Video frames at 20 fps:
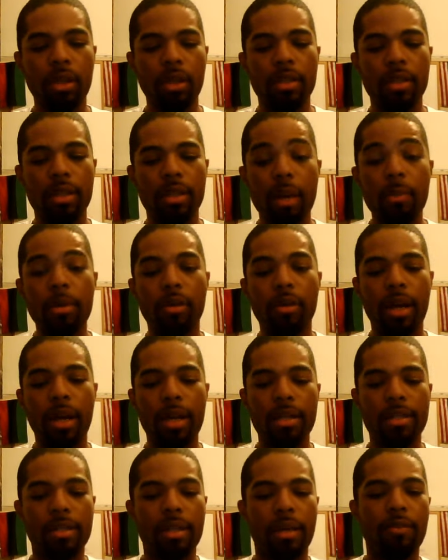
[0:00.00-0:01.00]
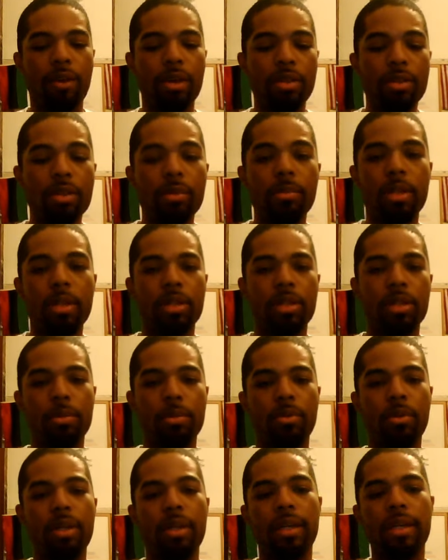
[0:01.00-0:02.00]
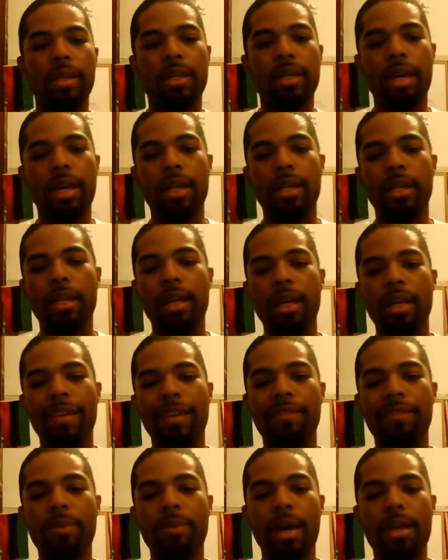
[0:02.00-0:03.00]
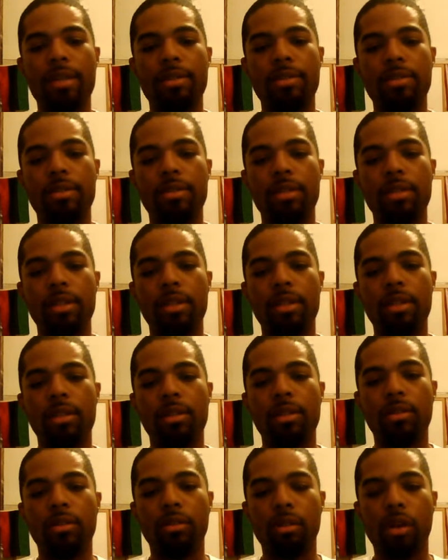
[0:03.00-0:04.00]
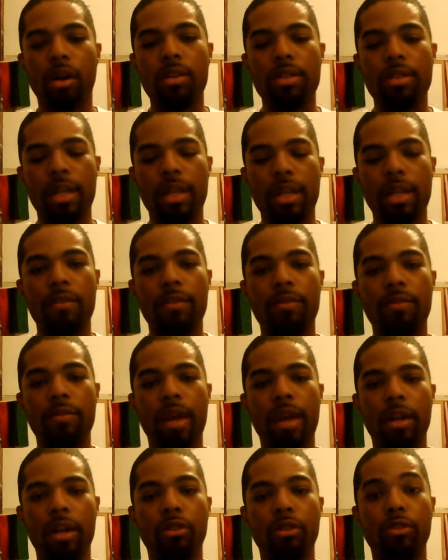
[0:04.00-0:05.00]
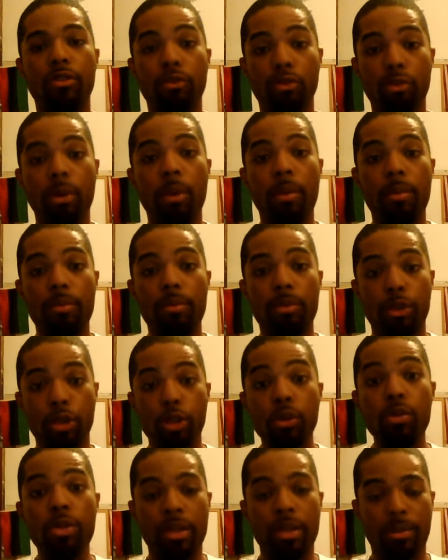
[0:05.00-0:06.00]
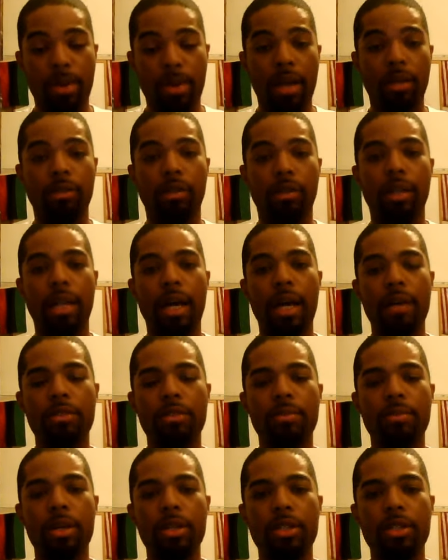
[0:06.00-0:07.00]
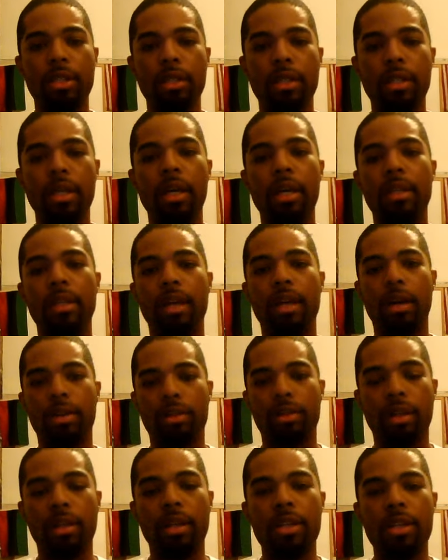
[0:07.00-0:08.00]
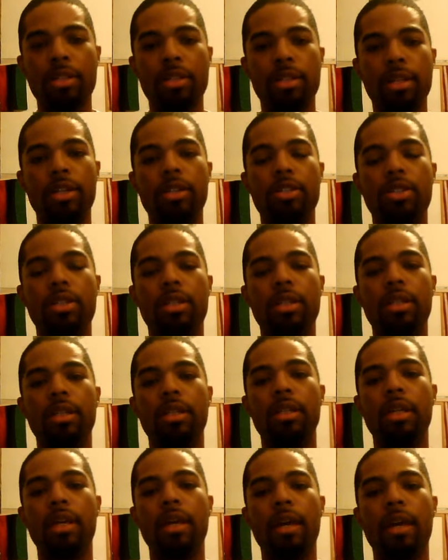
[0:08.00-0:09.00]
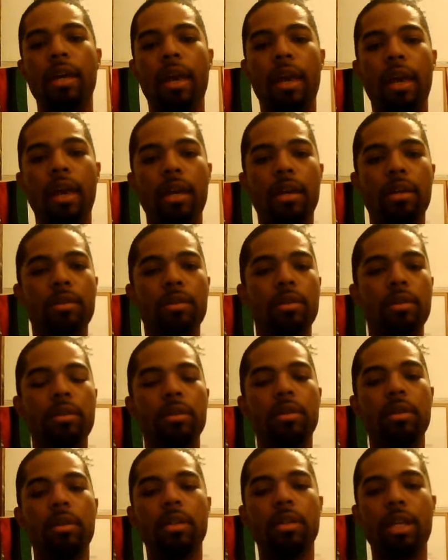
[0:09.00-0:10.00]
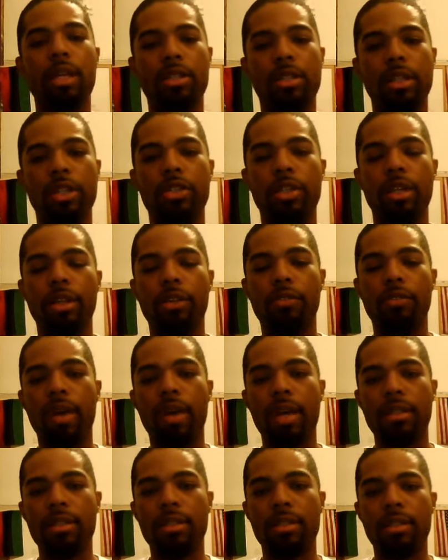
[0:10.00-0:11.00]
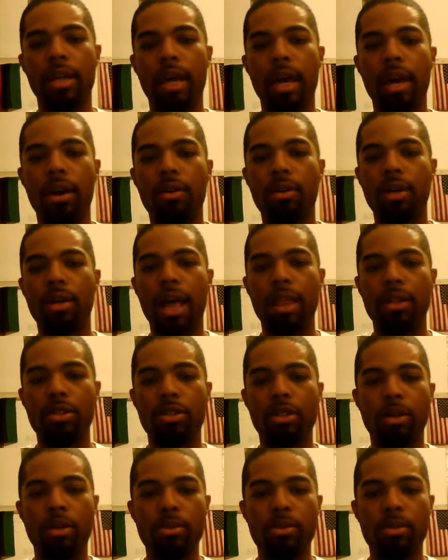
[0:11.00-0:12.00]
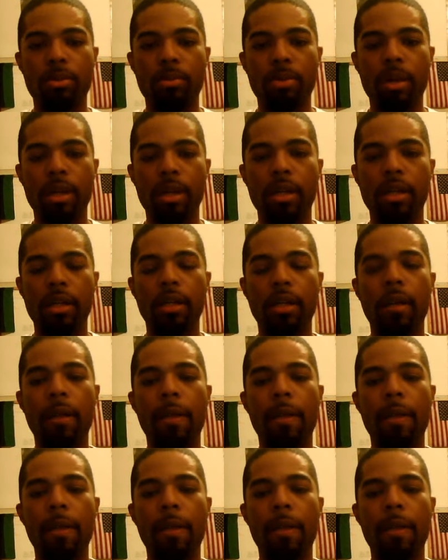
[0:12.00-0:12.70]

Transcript: The Democrats have also been disappointing in that they've passed laws that have had a huge impact on our lives, especially the healthcare legislation and legislation that affects how college loans are paid,